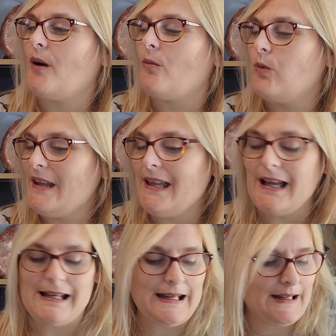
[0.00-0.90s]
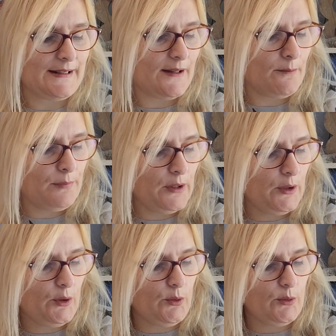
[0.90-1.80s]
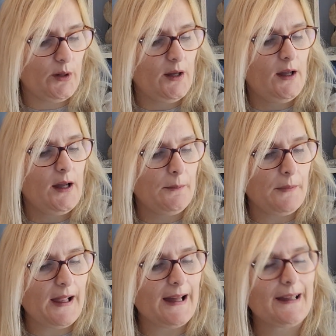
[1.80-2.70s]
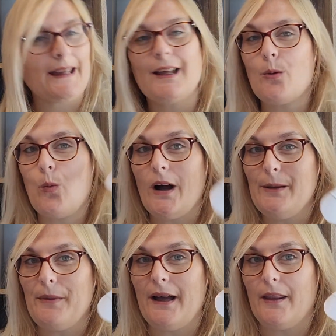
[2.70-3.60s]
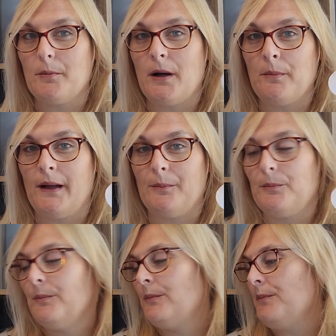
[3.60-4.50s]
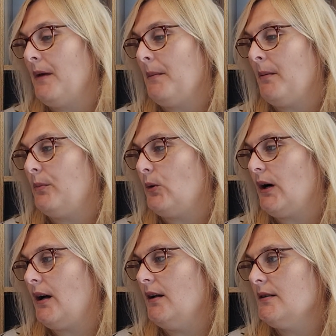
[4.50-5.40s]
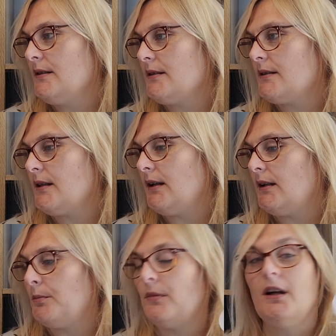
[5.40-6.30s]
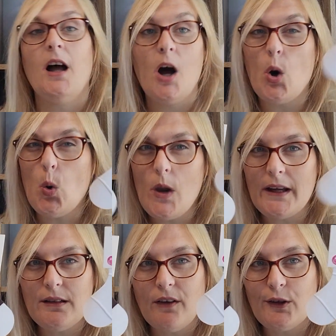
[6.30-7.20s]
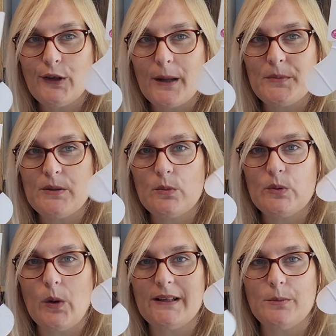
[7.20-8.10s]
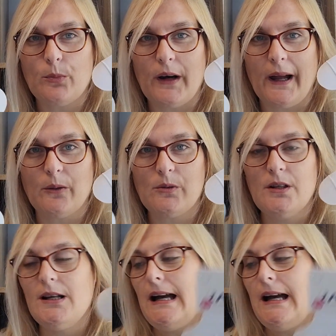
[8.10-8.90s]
We had a blue, a black, and a white pair that my mum bought us. All I could find on Amazon was white and brown.